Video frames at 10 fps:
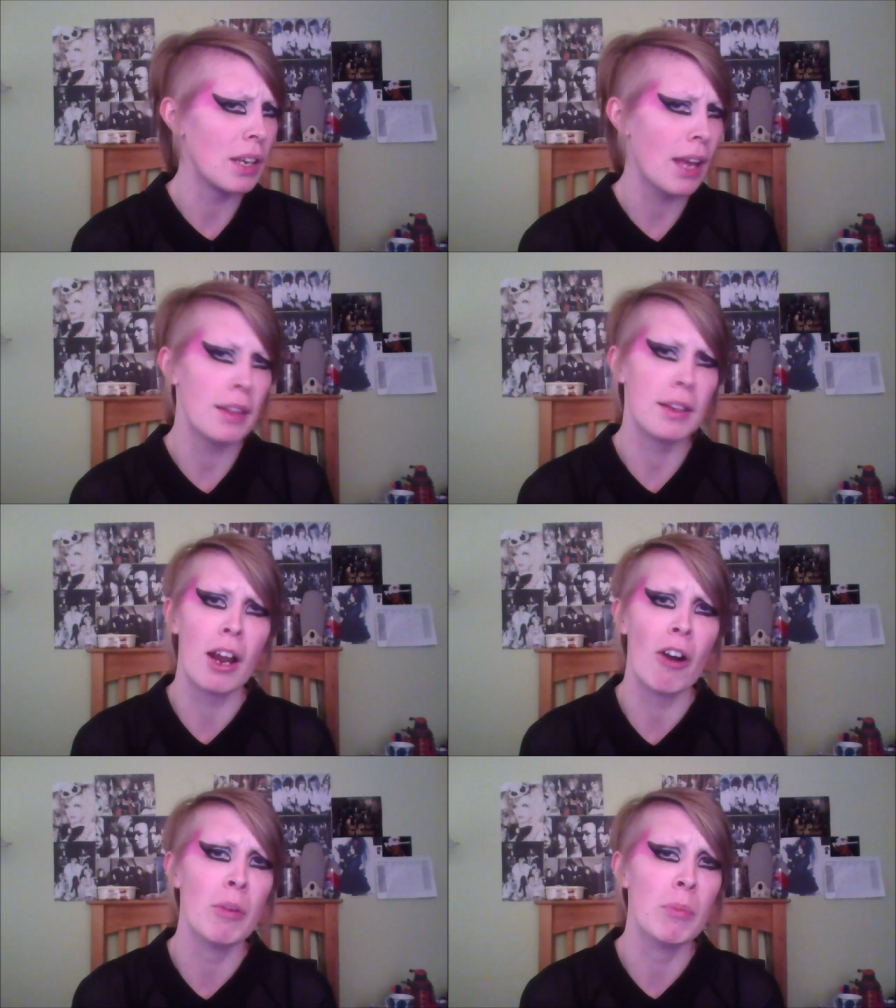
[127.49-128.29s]
at the
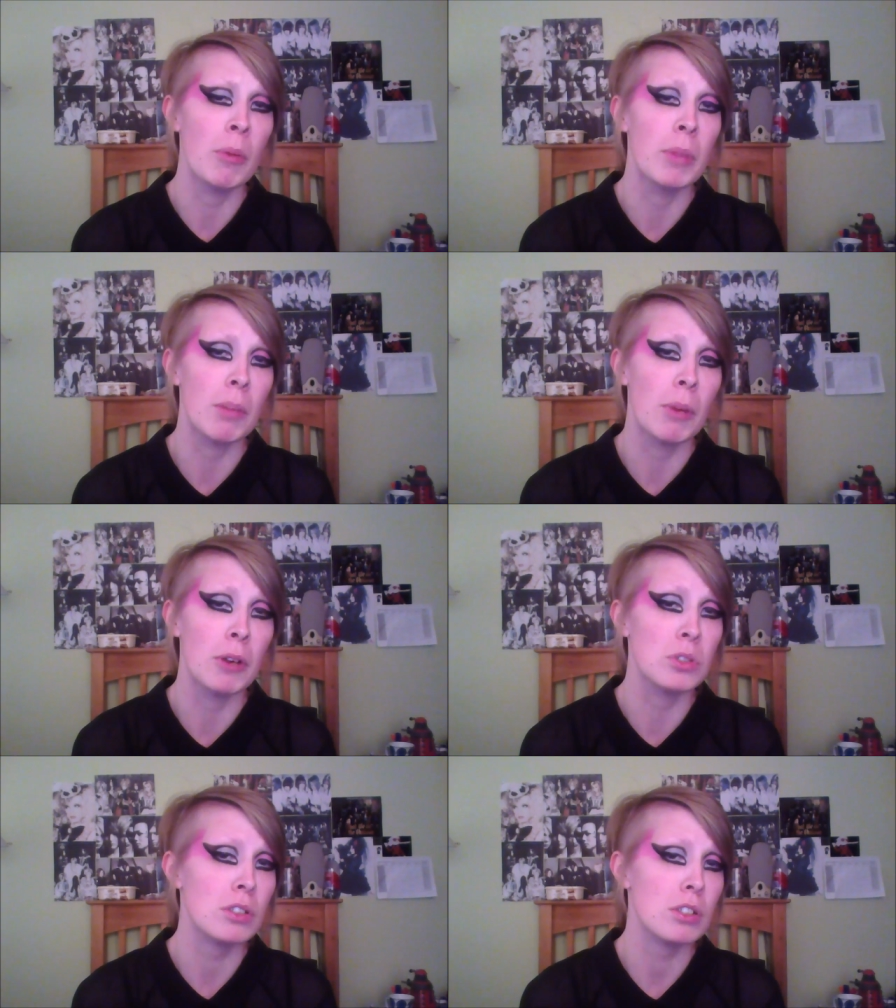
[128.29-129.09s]
current moment, the
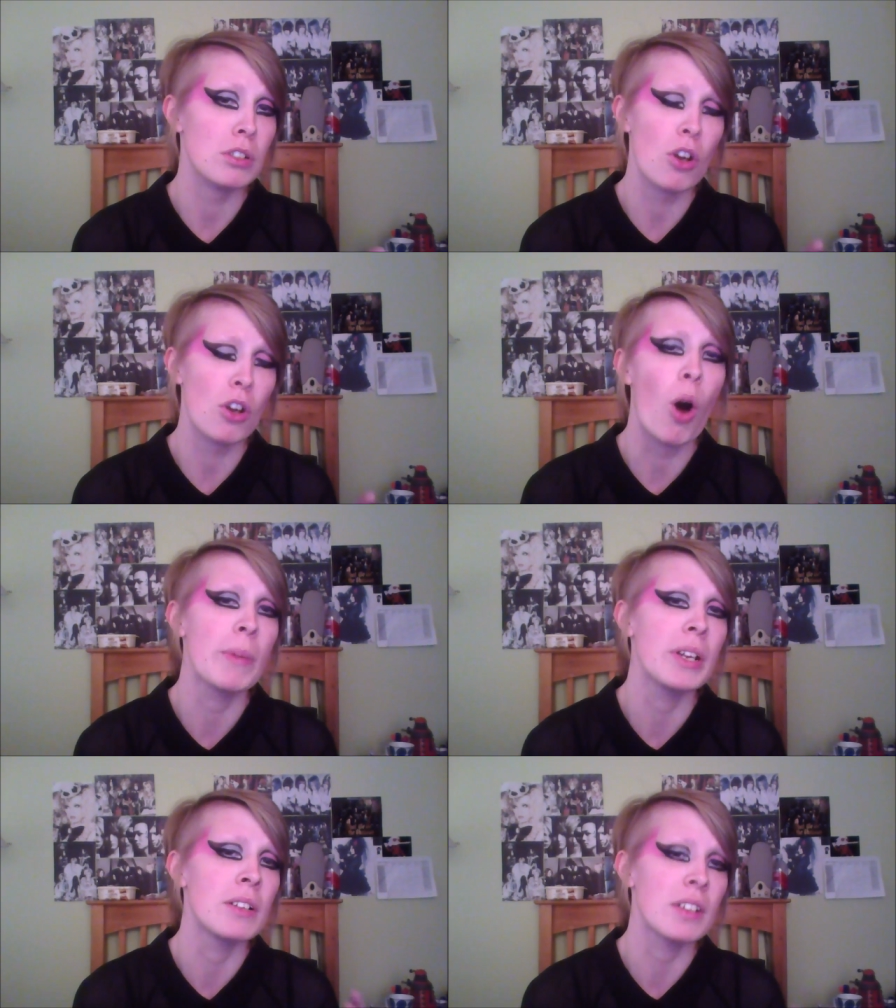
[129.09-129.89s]
most
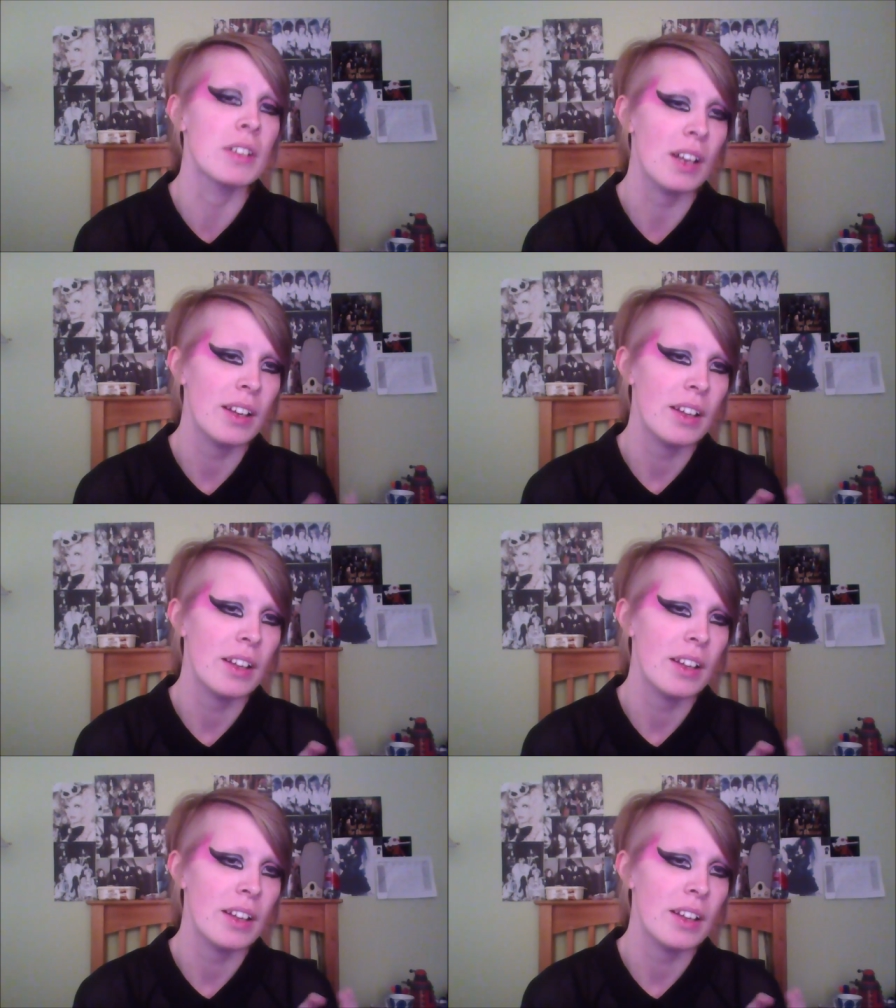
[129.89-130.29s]
common